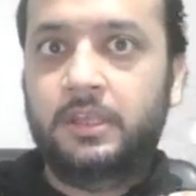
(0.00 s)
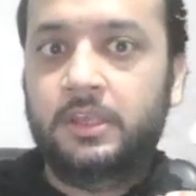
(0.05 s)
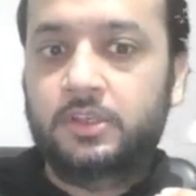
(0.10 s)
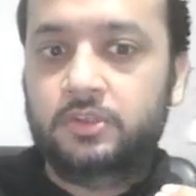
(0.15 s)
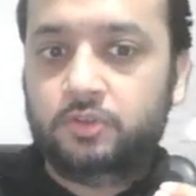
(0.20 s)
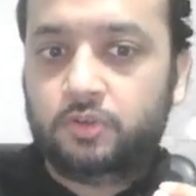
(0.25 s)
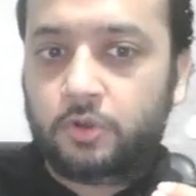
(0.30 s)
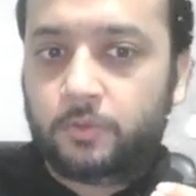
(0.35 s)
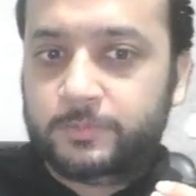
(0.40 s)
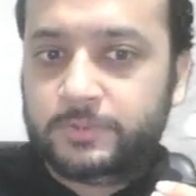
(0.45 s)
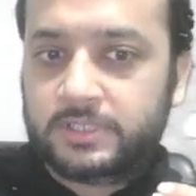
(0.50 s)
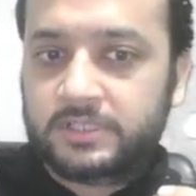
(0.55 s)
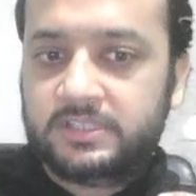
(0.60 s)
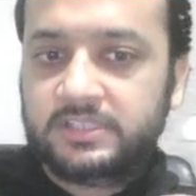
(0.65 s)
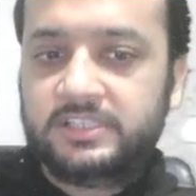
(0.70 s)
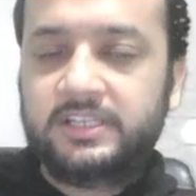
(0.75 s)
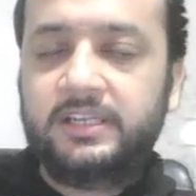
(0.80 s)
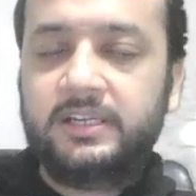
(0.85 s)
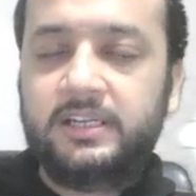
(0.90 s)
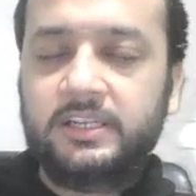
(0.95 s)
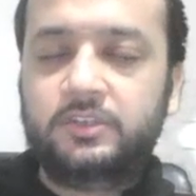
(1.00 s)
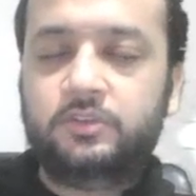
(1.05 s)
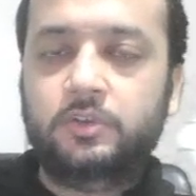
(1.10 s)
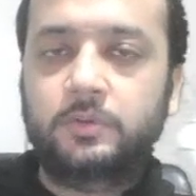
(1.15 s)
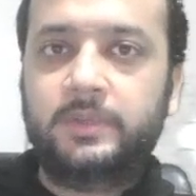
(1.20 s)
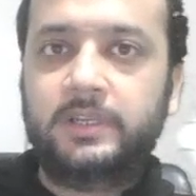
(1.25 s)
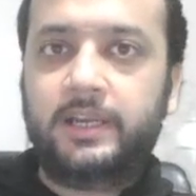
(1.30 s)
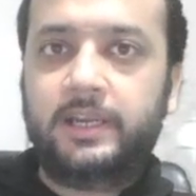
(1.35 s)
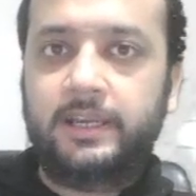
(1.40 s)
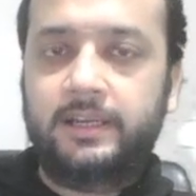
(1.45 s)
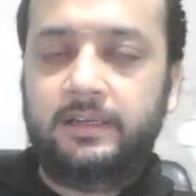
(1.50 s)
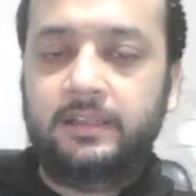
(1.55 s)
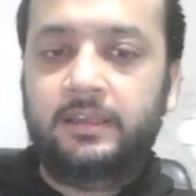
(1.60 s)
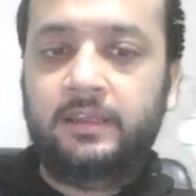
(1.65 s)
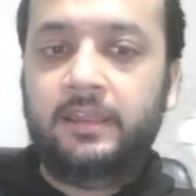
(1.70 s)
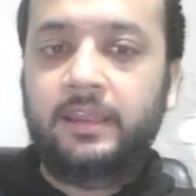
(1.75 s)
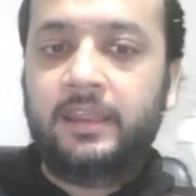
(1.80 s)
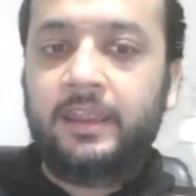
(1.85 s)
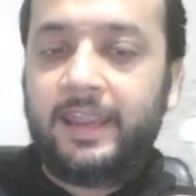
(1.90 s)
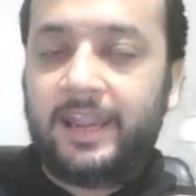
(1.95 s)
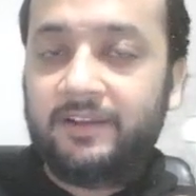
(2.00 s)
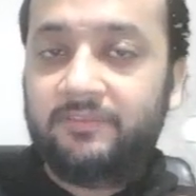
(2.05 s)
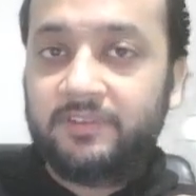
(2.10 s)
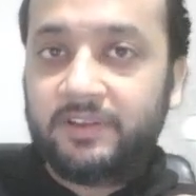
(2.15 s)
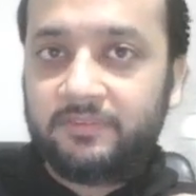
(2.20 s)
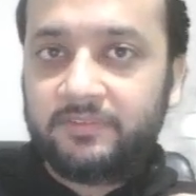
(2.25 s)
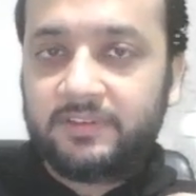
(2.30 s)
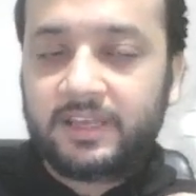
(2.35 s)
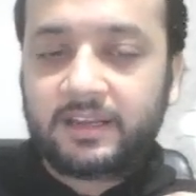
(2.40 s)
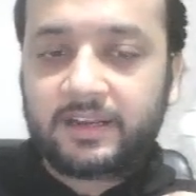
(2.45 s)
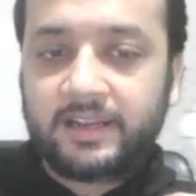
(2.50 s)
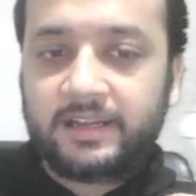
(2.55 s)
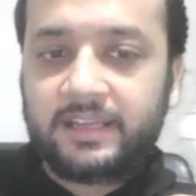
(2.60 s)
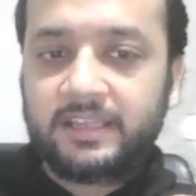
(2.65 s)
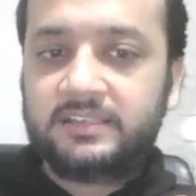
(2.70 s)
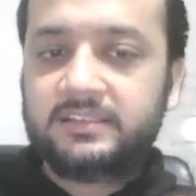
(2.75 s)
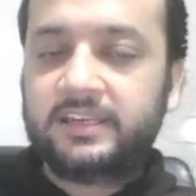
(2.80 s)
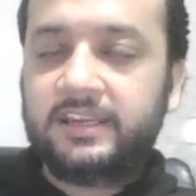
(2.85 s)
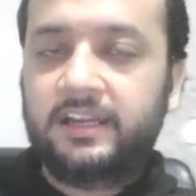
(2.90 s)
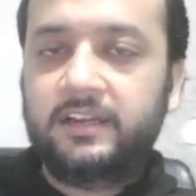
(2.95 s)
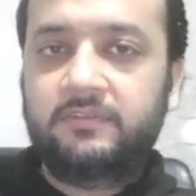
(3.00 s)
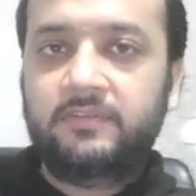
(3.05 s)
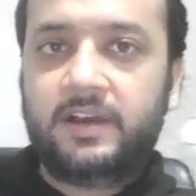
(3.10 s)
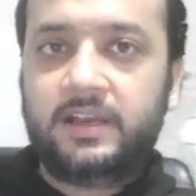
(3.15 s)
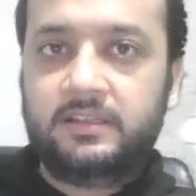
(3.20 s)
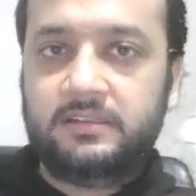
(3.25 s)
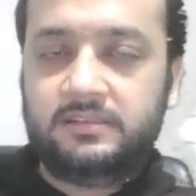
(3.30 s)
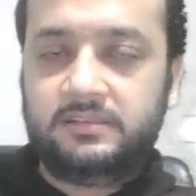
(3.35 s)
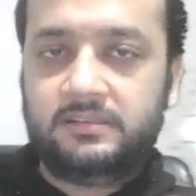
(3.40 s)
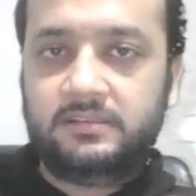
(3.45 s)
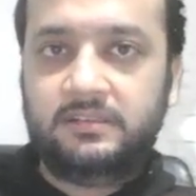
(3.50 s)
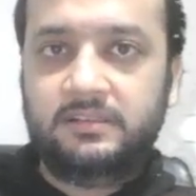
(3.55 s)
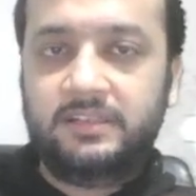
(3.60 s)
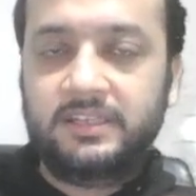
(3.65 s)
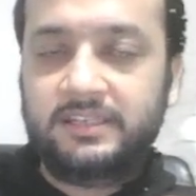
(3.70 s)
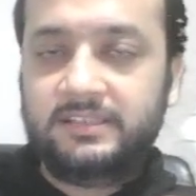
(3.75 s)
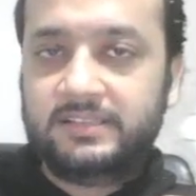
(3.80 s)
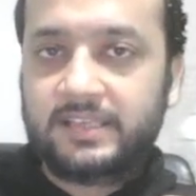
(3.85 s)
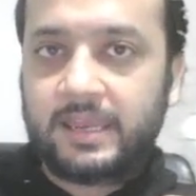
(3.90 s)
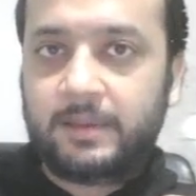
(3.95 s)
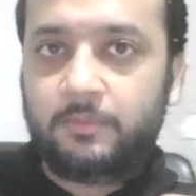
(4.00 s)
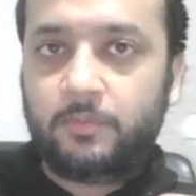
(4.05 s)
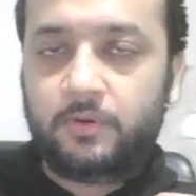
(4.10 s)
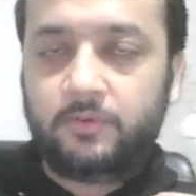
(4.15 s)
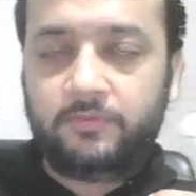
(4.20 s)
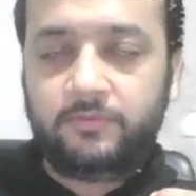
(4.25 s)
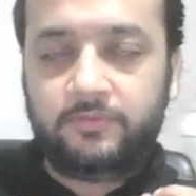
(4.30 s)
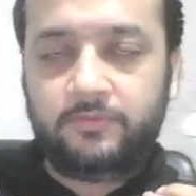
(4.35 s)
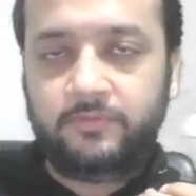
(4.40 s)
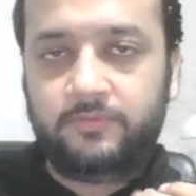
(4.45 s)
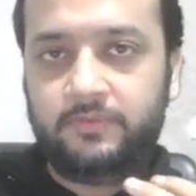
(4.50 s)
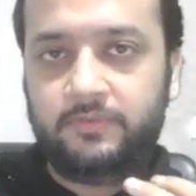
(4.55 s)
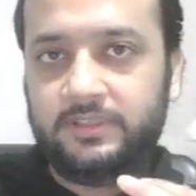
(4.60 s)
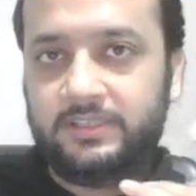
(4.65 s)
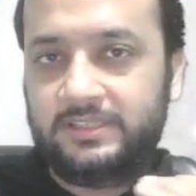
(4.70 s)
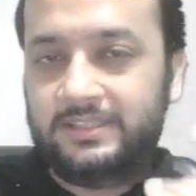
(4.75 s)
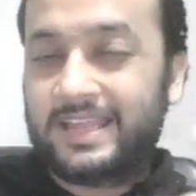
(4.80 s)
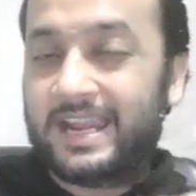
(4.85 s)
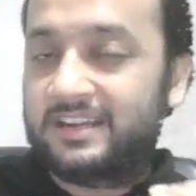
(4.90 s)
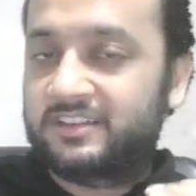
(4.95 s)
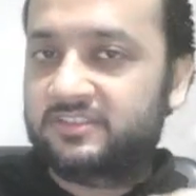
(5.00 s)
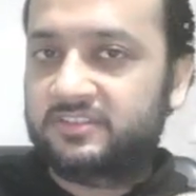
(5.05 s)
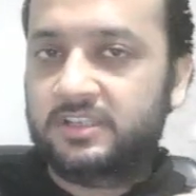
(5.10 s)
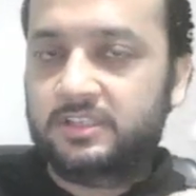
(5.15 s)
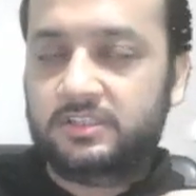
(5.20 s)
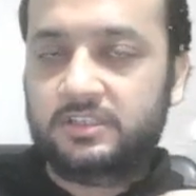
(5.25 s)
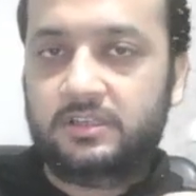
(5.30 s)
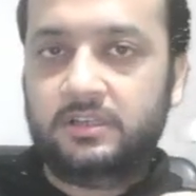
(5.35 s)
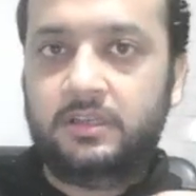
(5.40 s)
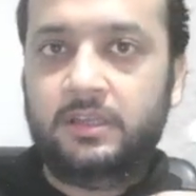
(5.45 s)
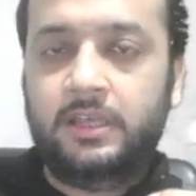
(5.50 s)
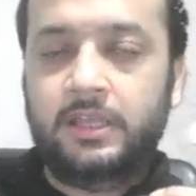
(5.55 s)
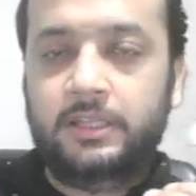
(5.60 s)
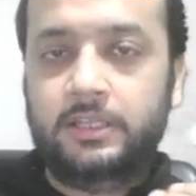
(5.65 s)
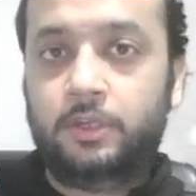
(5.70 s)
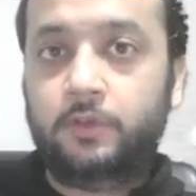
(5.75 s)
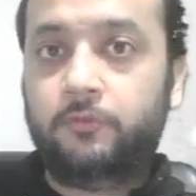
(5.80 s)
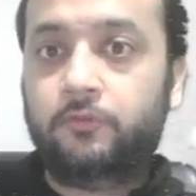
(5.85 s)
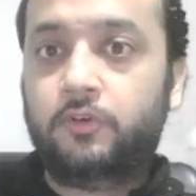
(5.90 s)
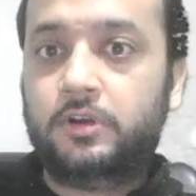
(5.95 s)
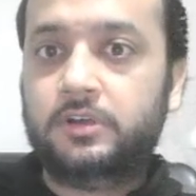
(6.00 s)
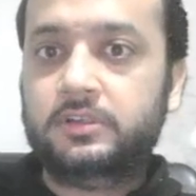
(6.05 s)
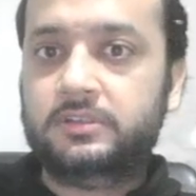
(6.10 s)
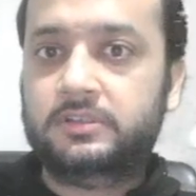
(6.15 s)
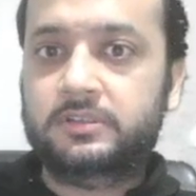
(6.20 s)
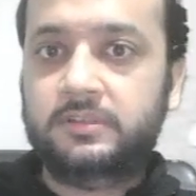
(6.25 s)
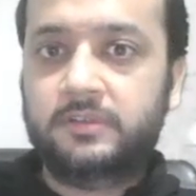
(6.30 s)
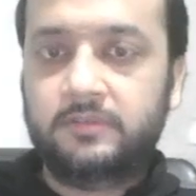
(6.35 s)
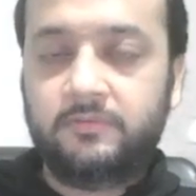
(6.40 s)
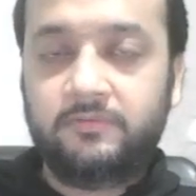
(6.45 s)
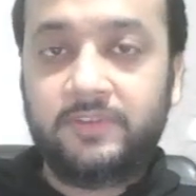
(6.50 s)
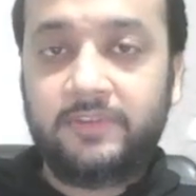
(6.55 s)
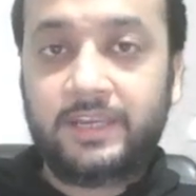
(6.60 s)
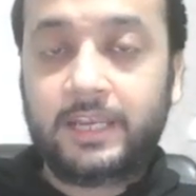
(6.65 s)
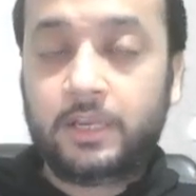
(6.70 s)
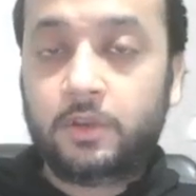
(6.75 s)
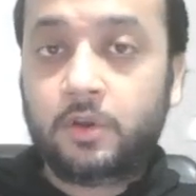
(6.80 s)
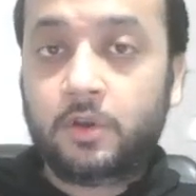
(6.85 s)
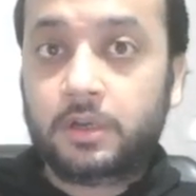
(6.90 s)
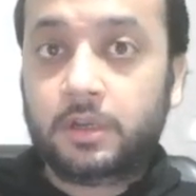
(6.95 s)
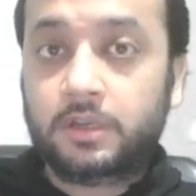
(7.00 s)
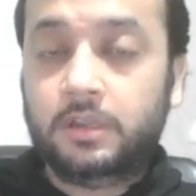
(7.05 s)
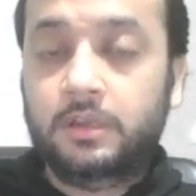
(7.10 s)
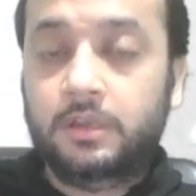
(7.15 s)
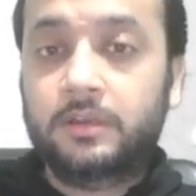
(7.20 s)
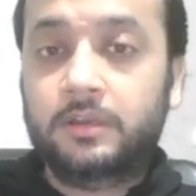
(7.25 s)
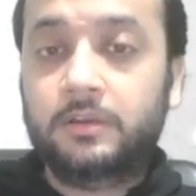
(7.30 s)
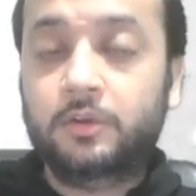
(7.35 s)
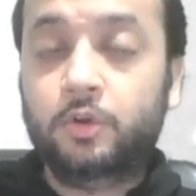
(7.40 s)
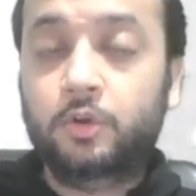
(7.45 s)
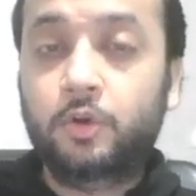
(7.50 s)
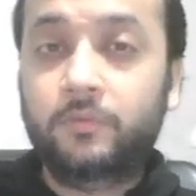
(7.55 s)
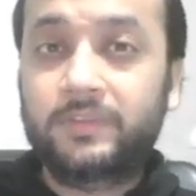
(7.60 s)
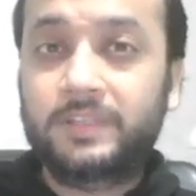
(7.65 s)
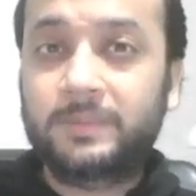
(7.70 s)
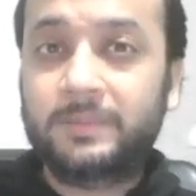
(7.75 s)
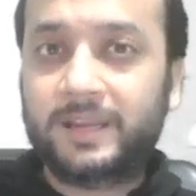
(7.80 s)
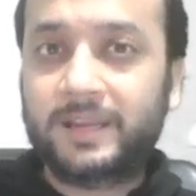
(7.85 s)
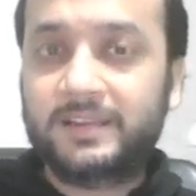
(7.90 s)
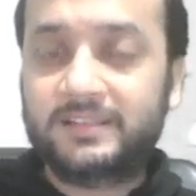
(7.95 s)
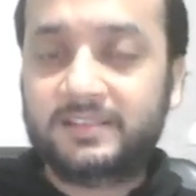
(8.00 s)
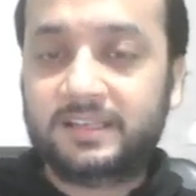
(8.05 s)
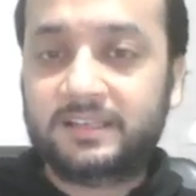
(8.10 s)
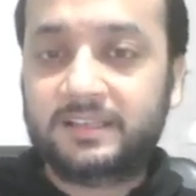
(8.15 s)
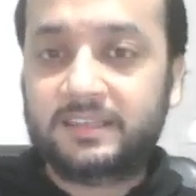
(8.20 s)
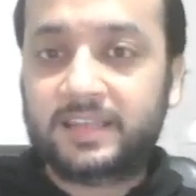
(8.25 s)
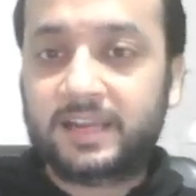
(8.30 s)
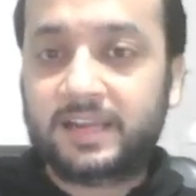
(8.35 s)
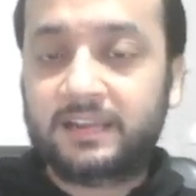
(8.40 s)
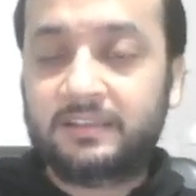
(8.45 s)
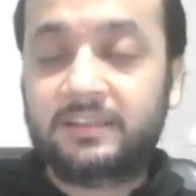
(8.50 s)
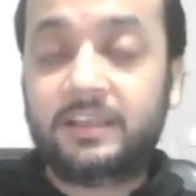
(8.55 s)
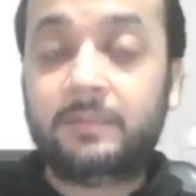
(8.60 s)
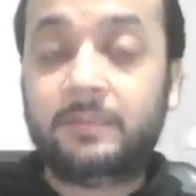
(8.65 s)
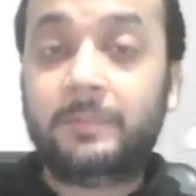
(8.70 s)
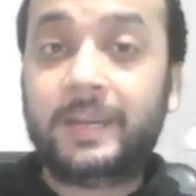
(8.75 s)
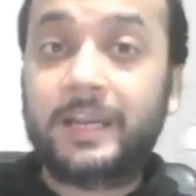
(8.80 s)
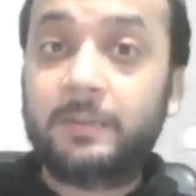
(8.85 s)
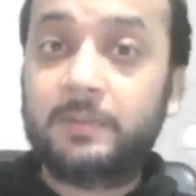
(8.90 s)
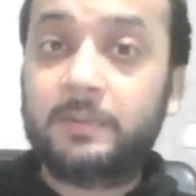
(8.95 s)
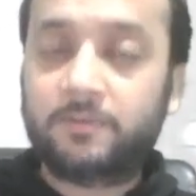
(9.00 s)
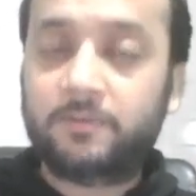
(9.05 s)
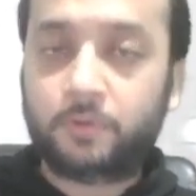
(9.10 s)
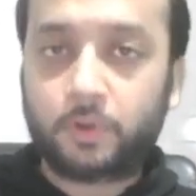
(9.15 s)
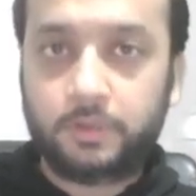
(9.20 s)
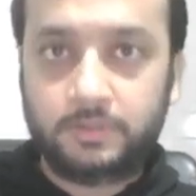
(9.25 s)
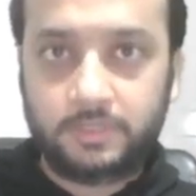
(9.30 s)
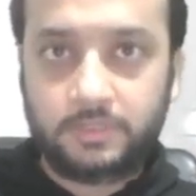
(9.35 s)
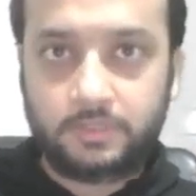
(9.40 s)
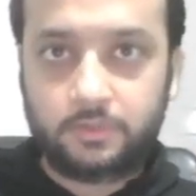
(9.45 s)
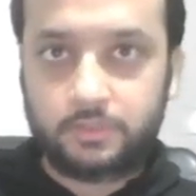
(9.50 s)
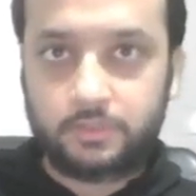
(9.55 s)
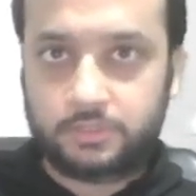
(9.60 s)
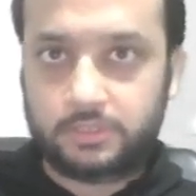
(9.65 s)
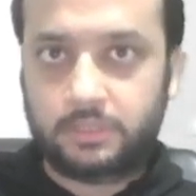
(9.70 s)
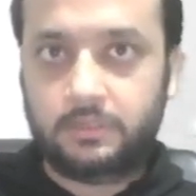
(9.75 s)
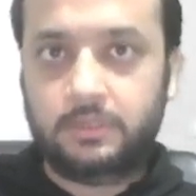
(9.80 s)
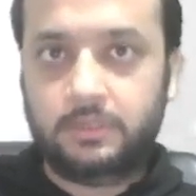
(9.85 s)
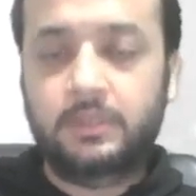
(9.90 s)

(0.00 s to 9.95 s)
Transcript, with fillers: So option C and D should be right. And when we are writing JEE Advanced, the exam of that stature, then of course we cannot go with the mindset that there might be a flaw in the question.